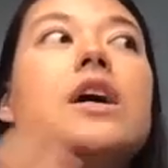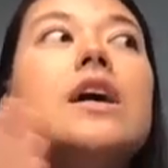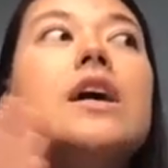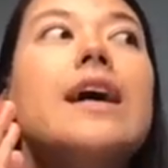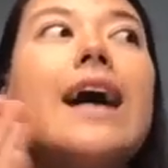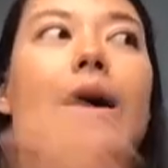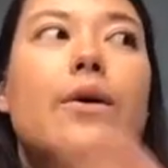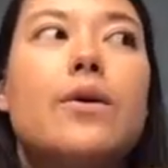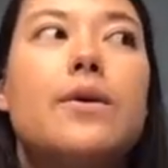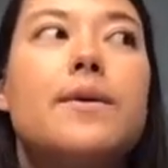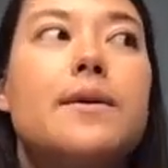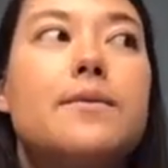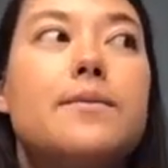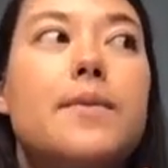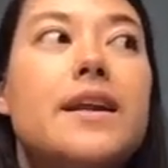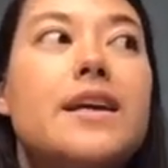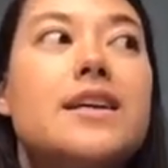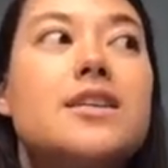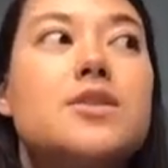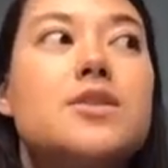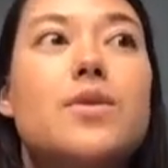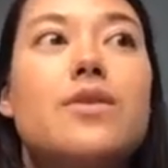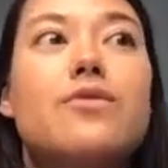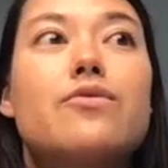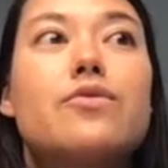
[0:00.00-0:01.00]
How we make money
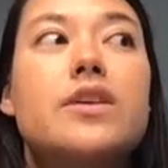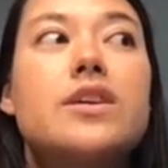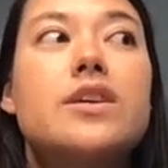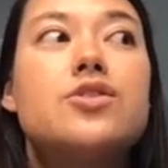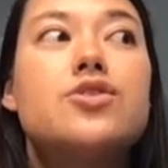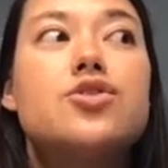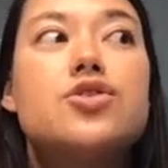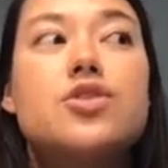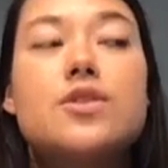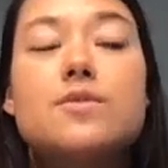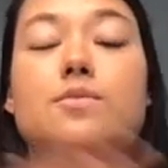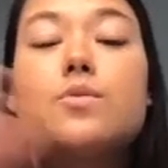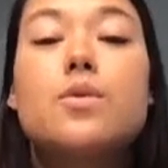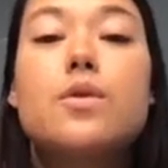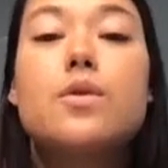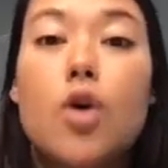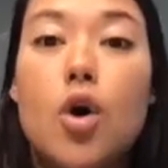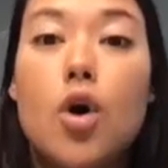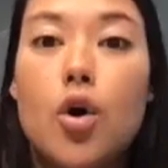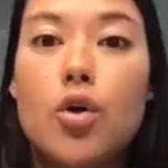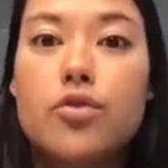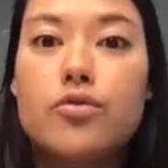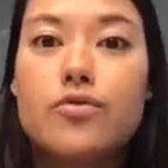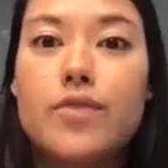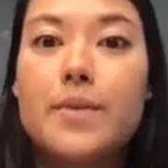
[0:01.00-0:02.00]
is we have relationships with
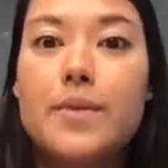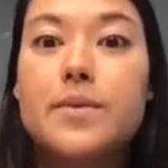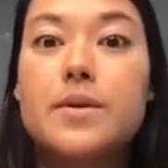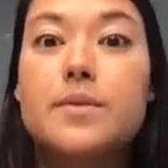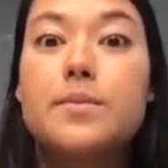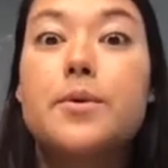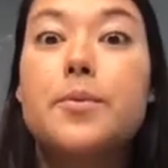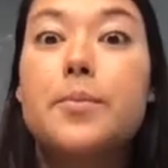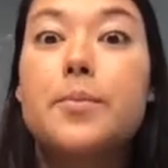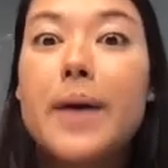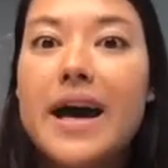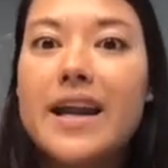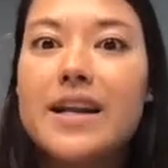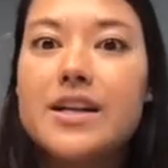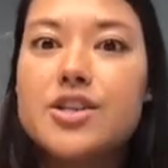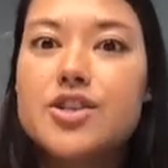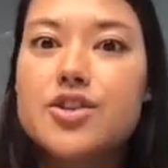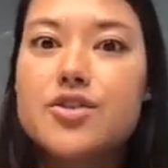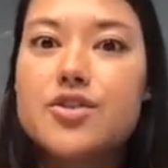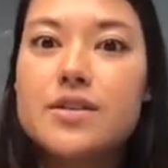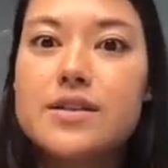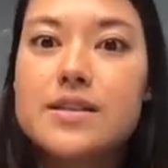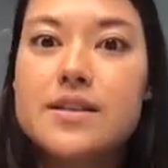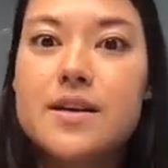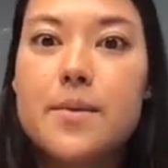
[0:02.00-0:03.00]
all the reputable pet
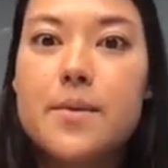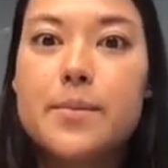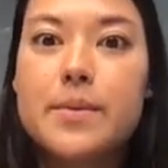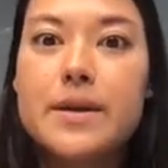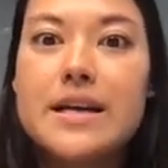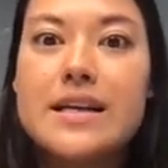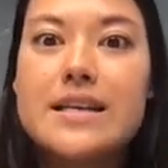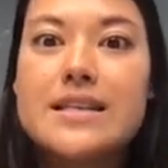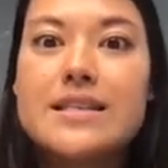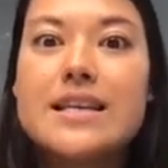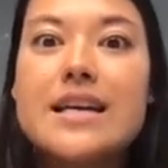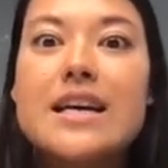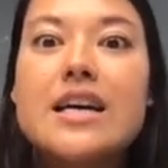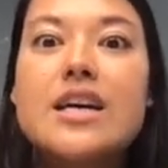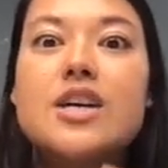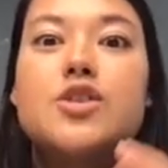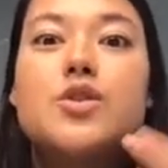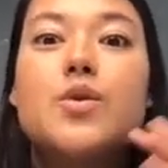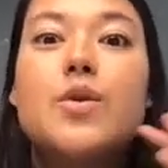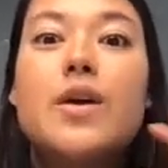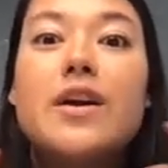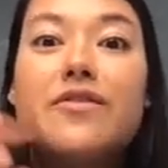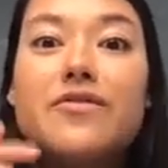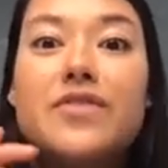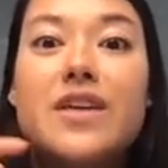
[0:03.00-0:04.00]
insurance companies. So
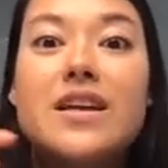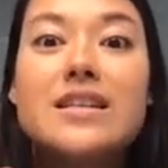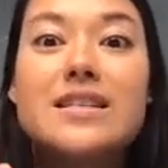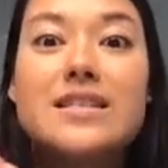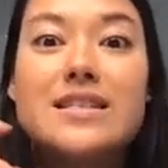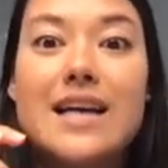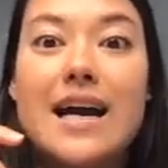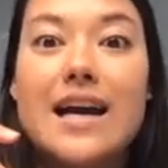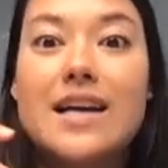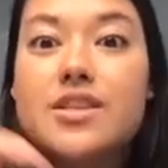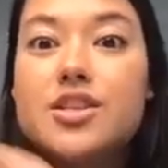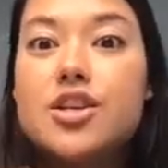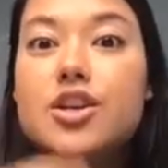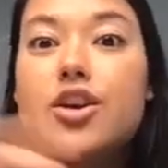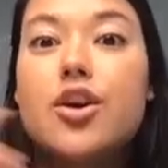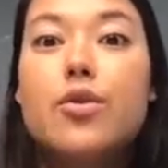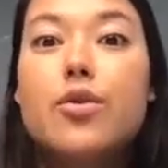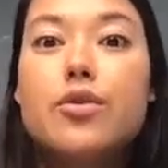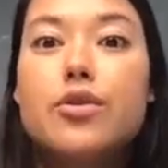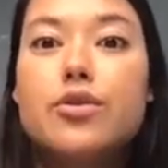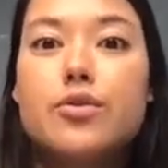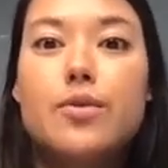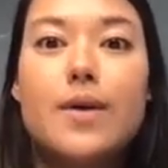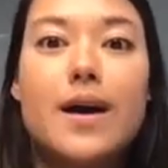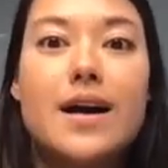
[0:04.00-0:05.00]
if they decide to go
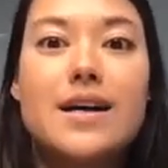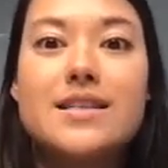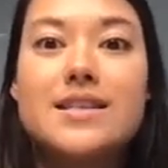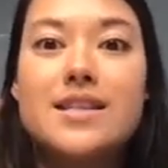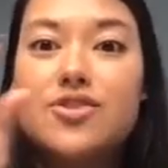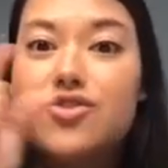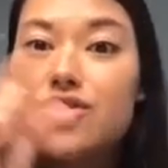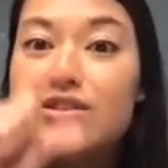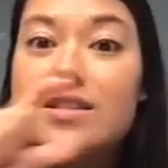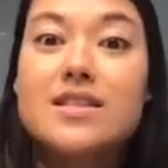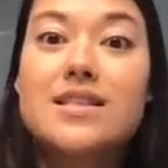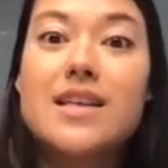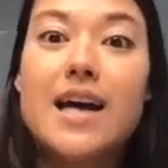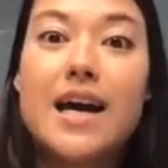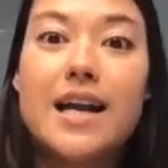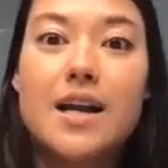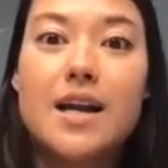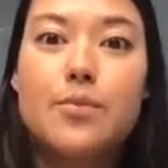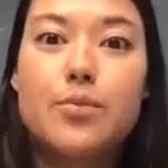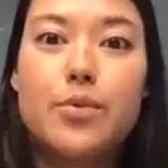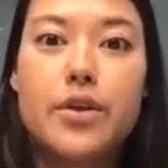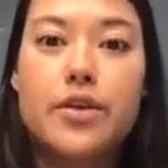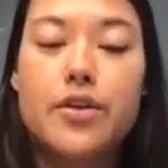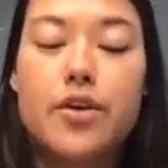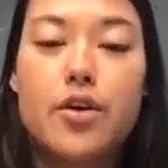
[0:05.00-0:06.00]
through us and just sign
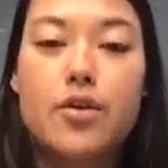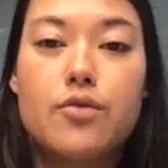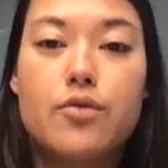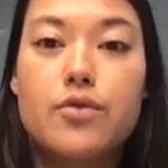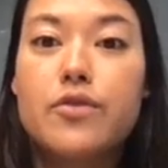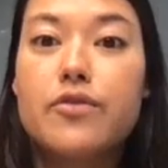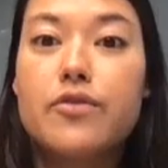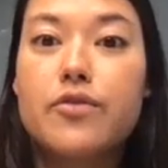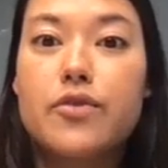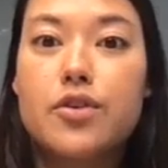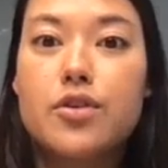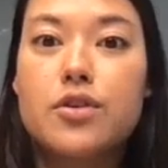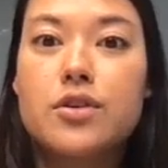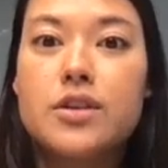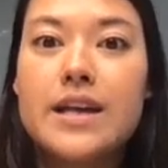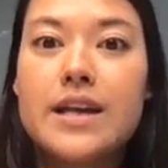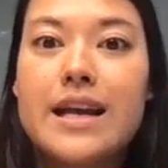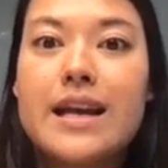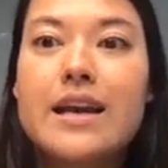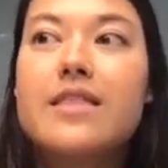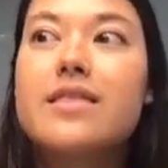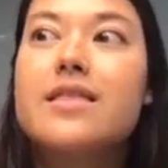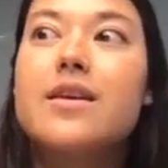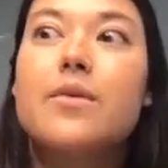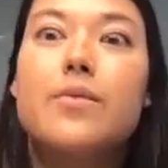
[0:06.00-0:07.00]
up with our referral
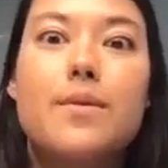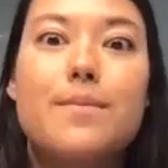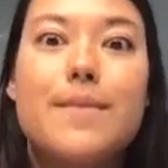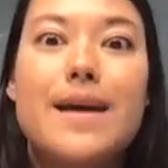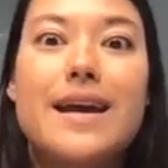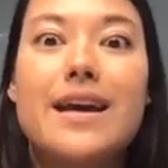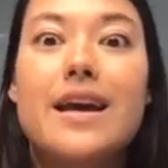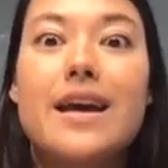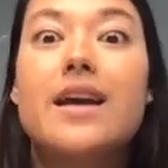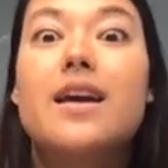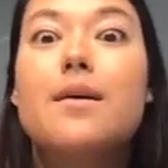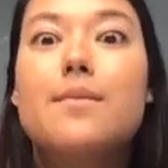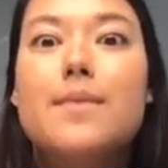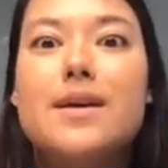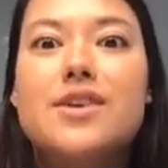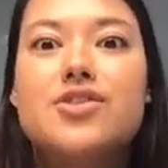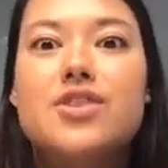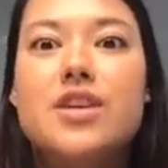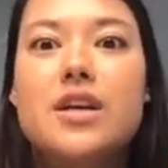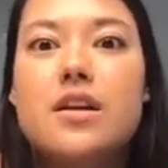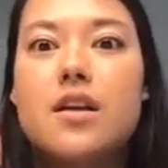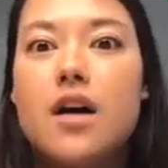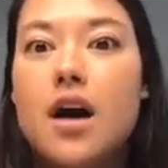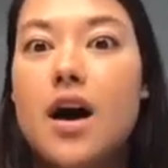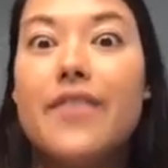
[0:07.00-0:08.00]
link, then we make a
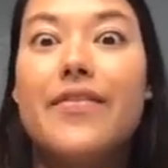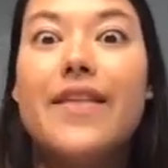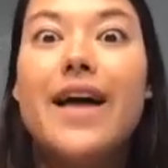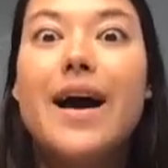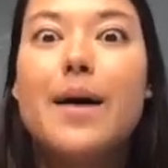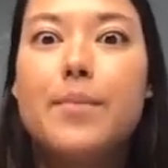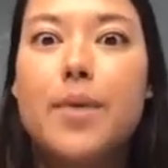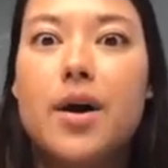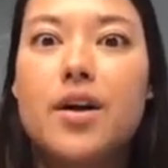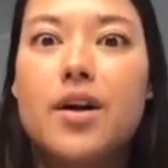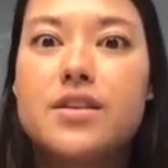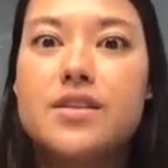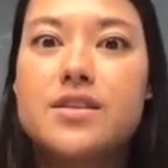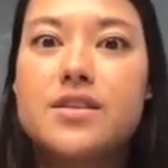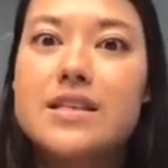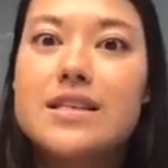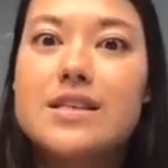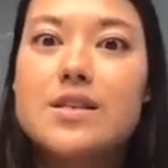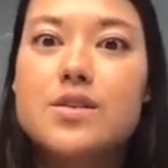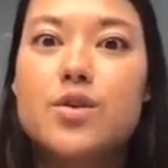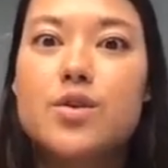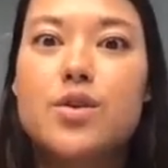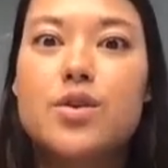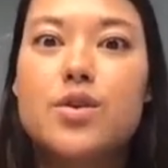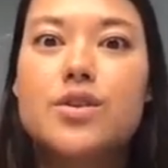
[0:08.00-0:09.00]
commission on that policy
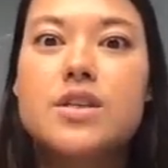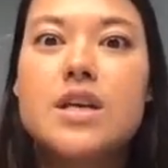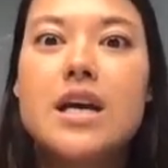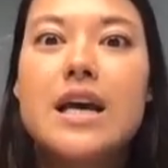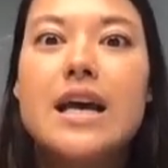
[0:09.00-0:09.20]
sold.